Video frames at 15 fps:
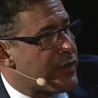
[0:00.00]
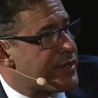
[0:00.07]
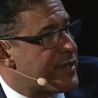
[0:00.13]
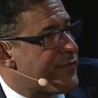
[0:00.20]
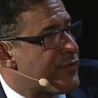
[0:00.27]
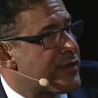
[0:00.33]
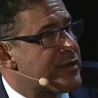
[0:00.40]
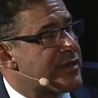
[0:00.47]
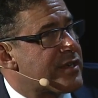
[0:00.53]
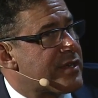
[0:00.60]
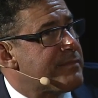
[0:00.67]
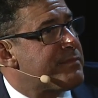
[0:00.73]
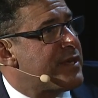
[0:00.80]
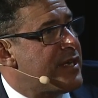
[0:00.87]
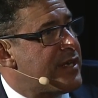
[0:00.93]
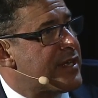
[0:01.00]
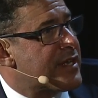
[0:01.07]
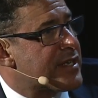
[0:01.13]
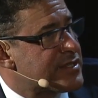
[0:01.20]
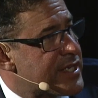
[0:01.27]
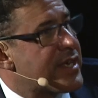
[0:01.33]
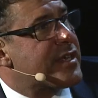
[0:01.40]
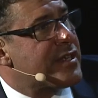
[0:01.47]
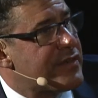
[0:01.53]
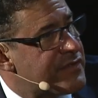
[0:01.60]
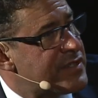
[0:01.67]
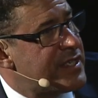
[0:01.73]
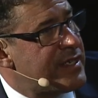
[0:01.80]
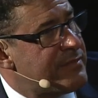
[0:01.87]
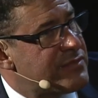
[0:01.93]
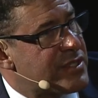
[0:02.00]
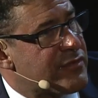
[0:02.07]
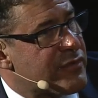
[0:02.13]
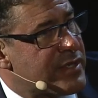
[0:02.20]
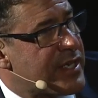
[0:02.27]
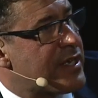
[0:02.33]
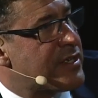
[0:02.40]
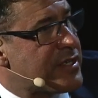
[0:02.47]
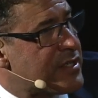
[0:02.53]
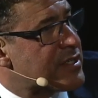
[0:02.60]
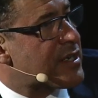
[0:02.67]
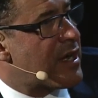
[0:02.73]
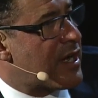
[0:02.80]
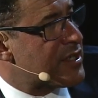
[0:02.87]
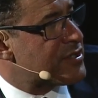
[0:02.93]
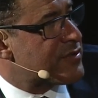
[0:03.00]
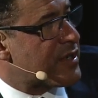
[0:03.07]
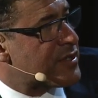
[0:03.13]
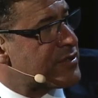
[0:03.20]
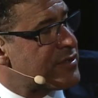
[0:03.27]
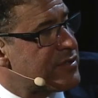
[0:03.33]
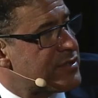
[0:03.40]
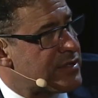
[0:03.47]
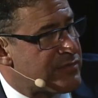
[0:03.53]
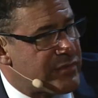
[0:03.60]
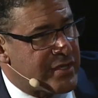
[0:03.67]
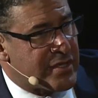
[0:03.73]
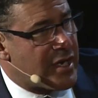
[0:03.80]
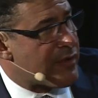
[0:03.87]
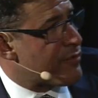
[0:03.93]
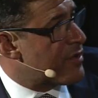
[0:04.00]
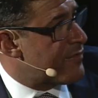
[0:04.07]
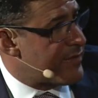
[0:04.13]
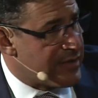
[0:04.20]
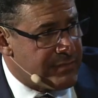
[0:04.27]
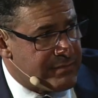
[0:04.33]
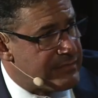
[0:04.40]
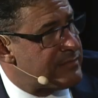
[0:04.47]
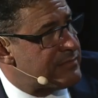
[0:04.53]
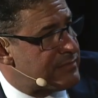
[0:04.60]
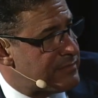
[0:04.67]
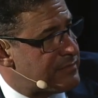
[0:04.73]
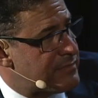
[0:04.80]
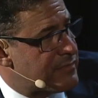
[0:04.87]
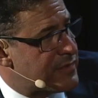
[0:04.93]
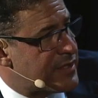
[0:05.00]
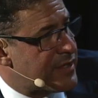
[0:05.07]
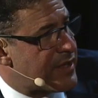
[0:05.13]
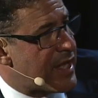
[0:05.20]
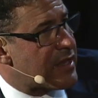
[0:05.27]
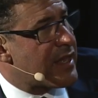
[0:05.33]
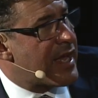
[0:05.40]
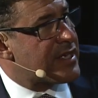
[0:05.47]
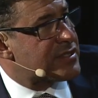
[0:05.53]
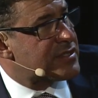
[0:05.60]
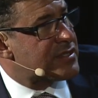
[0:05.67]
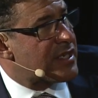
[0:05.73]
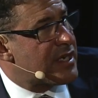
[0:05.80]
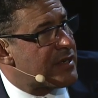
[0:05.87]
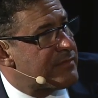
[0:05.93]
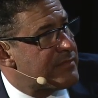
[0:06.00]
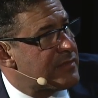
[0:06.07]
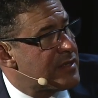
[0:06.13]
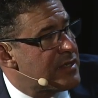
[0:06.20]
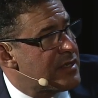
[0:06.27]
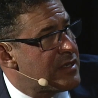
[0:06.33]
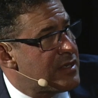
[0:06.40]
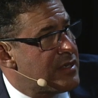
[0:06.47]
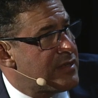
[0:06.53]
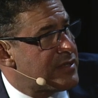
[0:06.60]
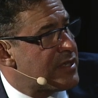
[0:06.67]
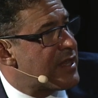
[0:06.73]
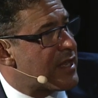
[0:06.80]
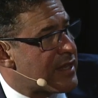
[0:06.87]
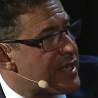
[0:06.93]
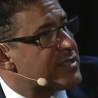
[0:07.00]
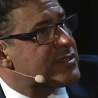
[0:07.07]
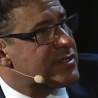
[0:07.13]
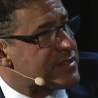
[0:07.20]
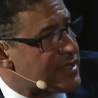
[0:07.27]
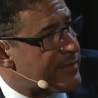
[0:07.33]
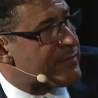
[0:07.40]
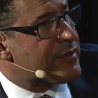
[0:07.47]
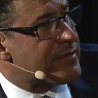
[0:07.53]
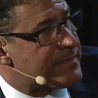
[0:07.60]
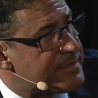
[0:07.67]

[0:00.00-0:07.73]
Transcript: different competing executive teams and redundant cost structures, and we got rid of it. Did that last December.